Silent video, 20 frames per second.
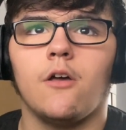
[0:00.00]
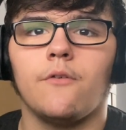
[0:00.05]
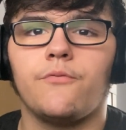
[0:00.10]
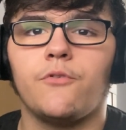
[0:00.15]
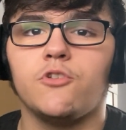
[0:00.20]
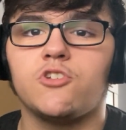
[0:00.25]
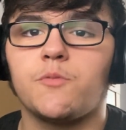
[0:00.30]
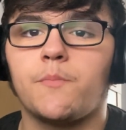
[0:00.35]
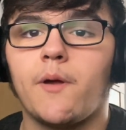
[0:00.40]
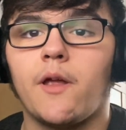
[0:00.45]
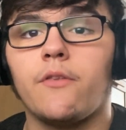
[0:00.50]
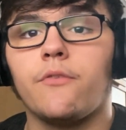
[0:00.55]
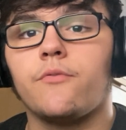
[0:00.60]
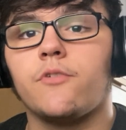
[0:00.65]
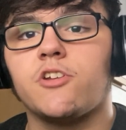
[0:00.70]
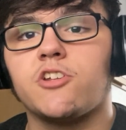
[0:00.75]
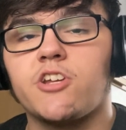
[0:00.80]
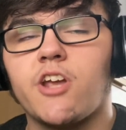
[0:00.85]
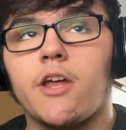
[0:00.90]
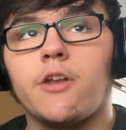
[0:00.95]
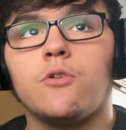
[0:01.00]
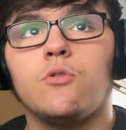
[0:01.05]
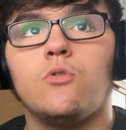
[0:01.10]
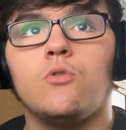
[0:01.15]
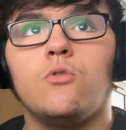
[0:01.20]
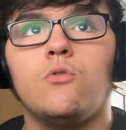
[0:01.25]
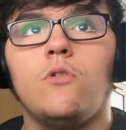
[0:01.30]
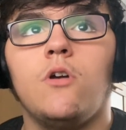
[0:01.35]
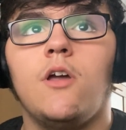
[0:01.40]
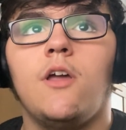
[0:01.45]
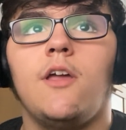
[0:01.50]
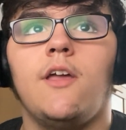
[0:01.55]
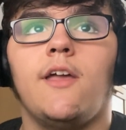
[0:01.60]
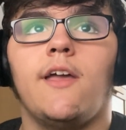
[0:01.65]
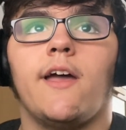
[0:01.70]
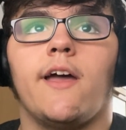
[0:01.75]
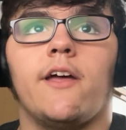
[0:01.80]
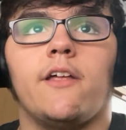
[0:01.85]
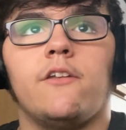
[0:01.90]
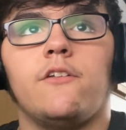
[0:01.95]
future plans for the channel,
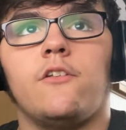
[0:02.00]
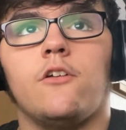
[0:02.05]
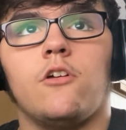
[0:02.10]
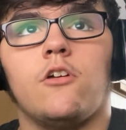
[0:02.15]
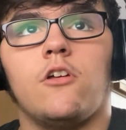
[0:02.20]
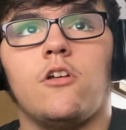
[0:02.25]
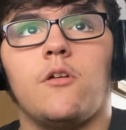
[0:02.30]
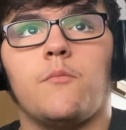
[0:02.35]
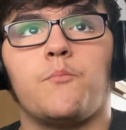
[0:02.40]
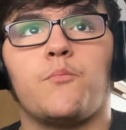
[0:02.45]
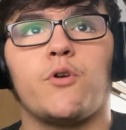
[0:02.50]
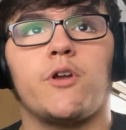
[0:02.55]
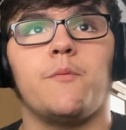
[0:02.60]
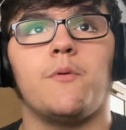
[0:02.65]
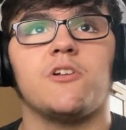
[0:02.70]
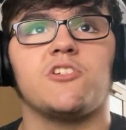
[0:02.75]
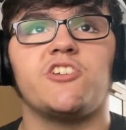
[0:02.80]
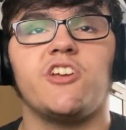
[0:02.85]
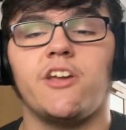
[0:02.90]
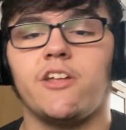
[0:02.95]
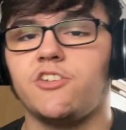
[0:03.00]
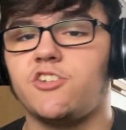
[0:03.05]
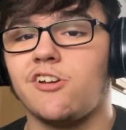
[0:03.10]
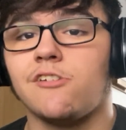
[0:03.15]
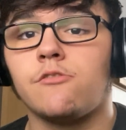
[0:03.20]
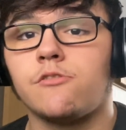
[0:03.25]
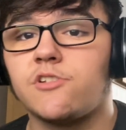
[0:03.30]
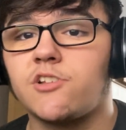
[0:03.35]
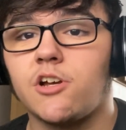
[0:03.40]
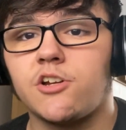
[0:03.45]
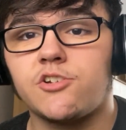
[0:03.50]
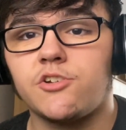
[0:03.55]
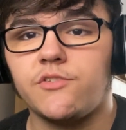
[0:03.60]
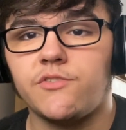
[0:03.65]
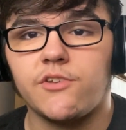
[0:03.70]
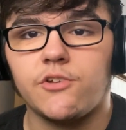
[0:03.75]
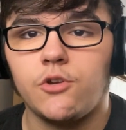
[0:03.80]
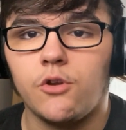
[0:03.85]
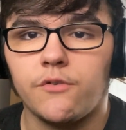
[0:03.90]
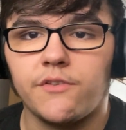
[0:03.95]
and pretty much it, and general
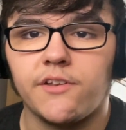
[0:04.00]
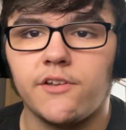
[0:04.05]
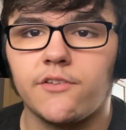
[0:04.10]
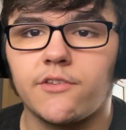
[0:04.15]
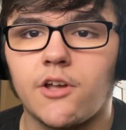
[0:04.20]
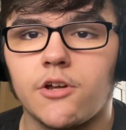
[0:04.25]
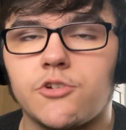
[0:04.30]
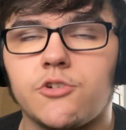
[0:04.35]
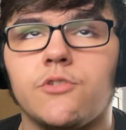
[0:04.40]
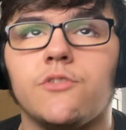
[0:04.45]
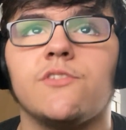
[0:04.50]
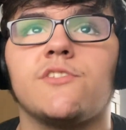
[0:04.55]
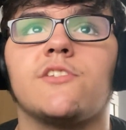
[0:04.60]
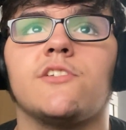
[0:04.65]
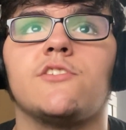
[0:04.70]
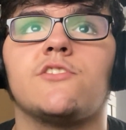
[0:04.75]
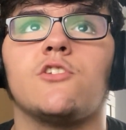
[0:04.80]
discussions and UFC discussions.